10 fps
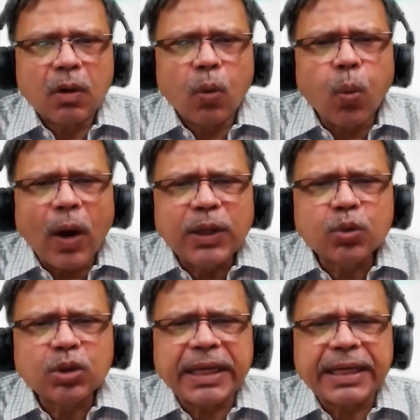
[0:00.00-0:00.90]
Why
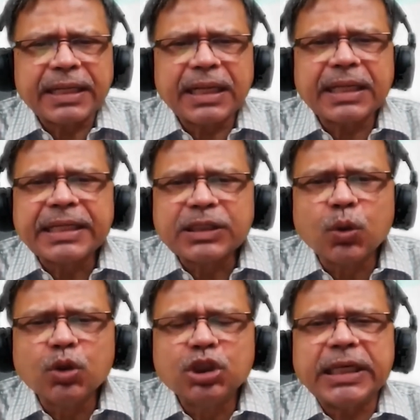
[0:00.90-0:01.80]
you think nothing is
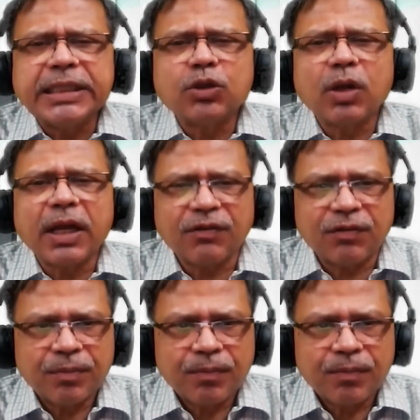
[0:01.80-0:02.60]
going to change your life.